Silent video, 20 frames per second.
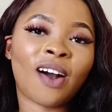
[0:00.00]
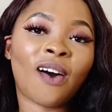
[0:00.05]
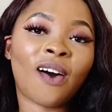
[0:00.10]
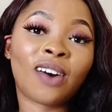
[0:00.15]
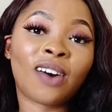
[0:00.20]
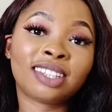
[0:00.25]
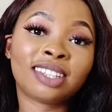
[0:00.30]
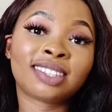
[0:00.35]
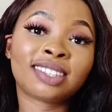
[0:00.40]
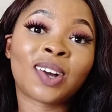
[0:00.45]

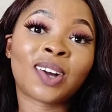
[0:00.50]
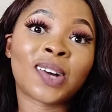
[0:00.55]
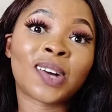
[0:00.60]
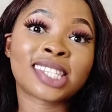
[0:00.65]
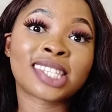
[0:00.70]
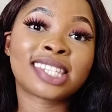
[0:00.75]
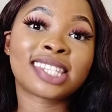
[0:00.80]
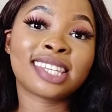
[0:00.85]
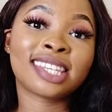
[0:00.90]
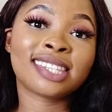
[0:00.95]
on
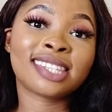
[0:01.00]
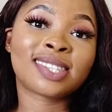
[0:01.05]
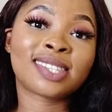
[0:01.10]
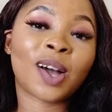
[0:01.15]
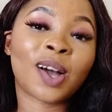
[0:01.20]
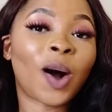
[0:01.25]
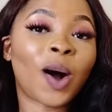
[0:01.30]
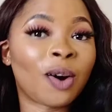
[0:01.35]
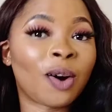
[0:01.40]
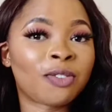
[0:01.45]
causes
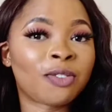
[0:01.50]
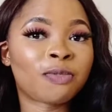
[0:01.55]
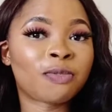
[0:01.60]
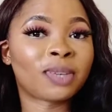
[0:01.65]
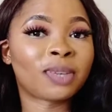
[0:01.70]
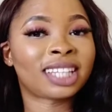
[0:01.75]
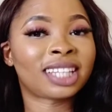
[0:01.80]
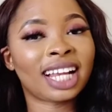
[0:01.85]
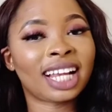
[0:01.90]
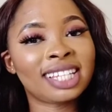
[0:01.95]
of
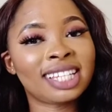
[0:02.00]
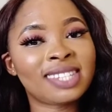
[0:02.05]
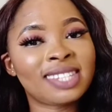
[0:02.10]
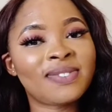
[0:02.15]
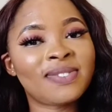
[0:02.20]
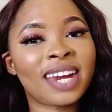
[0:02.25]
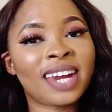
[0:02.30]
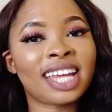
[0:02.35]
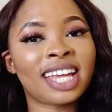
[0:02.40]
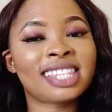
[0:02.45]

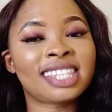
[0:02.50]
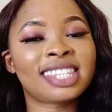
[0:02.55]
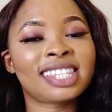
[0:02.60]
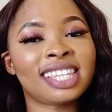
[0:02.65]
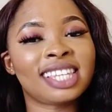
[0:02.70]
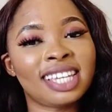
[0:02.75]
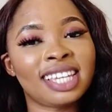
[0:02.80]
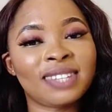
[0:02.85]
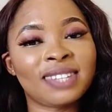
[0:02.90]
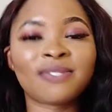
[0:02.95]
mortality rates
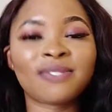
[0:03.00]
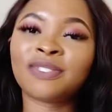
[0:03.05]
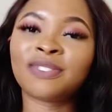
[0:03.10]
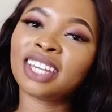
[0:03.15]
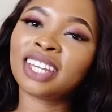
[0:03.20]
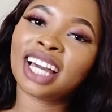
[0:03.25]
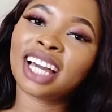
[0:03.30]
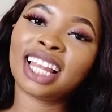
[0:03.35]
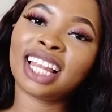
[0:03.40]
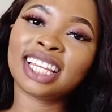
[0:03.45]
in
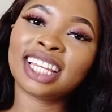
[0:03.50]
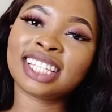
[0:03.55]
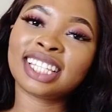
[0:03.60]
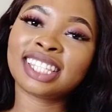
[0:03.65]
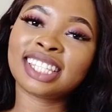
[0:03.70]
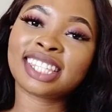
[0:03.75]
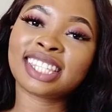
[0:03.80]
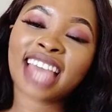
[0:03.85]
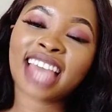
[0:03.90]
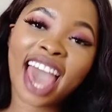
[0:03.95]

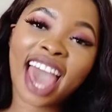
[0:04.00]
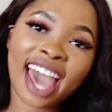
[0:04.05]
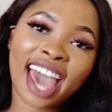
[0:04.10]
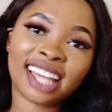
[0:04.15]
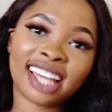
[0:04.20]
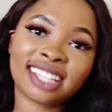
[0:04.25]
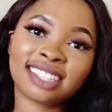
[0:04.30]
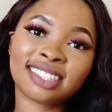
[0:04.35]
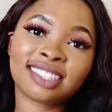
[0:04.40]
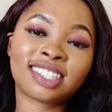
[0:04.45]
fingerlings
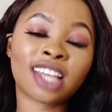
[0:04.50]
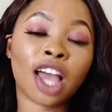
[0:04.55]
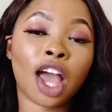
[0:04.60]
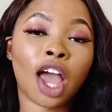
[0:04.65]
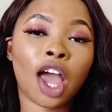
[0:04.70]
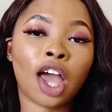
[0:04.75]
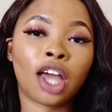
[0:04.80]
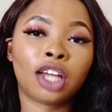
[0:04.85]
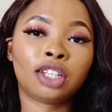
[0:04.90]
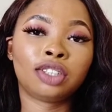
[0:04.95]
and
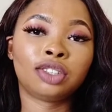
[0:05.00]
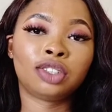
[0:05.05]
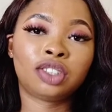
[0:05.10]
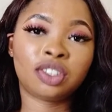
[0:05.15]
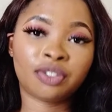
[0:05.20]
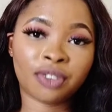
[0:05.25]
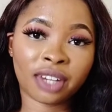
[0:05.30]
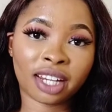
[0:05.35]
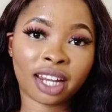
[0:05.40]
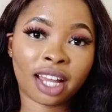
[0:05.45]

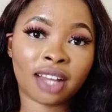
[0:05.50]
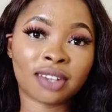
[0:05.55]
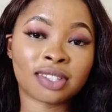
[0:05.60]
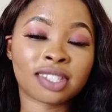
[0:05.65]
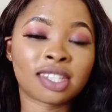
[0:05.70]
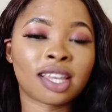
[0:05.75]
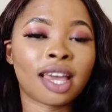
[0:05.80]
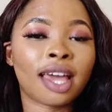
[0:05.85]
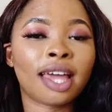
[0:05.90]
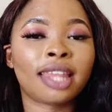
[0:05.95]

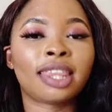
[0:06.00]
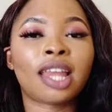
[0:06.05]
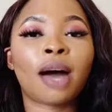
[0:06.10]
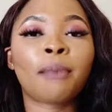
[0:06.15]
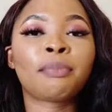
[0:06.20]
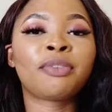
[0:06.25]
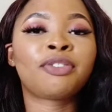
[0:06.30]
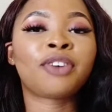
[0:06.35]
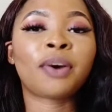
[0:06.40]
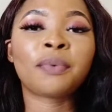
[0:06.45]
juveniles. Now,
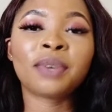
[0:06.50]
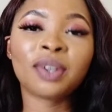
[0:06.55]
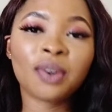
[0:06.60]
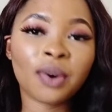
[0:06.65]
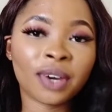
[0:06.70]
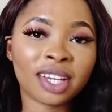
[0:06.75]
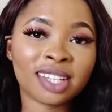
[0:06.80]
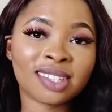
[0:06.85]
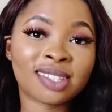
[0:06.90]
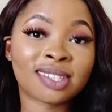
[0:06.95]
before we
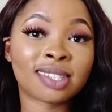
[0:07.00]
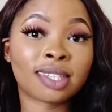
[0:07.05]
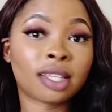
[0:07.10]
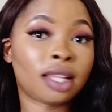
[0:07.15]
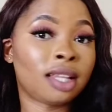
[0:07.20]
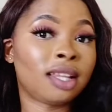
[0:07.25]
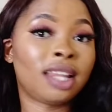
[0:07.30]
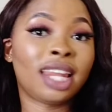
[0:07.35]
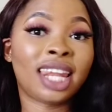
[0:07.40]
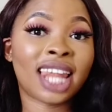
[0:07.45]
go into
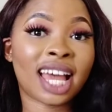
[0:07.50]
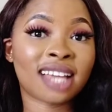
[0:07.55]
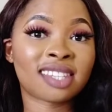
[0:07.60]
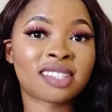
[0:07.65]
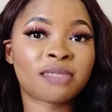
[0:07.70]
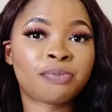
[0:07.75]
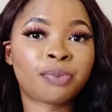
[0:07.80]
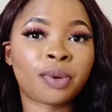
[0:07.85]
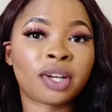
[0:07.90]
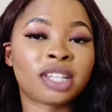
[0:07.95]
the
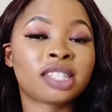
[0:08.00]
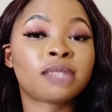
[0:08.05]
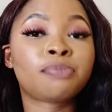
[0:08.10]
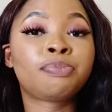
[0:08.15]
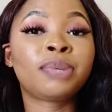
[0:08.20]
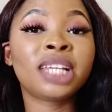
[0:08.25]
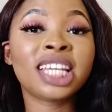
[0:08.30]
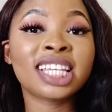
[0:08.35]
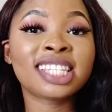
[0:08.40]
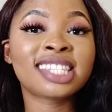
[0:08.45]
last point,
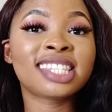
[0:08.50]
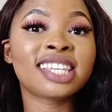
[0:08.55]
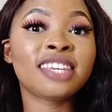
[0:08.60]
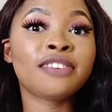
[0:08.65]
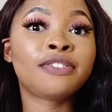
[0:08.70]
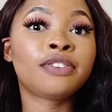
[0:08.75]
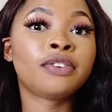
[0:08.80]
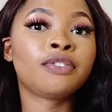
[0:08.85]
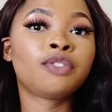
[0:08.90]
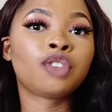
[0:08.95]
please,
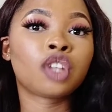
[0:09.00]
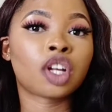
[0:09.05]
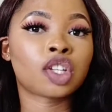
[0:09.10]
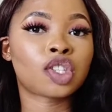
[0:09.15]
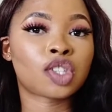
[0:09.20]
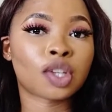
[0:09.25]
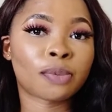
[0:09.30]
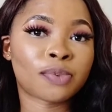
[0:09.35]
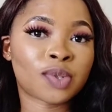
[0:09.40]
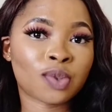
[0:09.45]
if you've
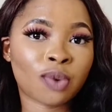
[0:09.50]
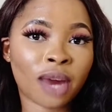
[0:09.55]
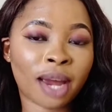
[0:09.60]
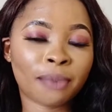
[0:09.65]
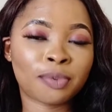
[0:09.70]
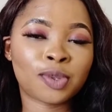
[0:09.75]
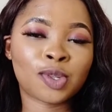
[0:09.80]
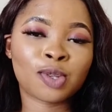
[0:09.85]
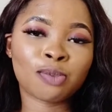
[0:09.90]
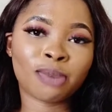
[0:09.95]
not
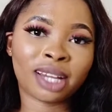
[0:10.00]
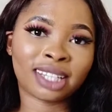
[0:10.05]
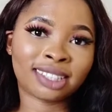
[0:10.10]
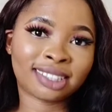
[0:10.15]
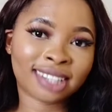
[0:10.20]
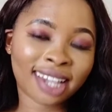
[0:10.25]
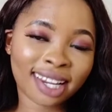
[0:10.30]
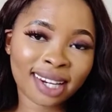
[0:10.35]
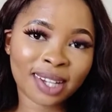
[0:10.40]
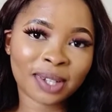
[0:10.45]
subscribed to my
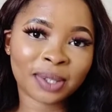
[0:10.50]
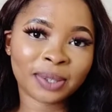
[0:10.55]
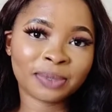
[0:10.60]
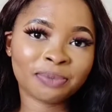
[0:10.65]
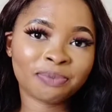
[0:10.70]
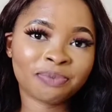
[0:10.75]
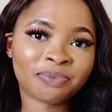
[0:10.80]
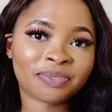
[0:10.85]
channel,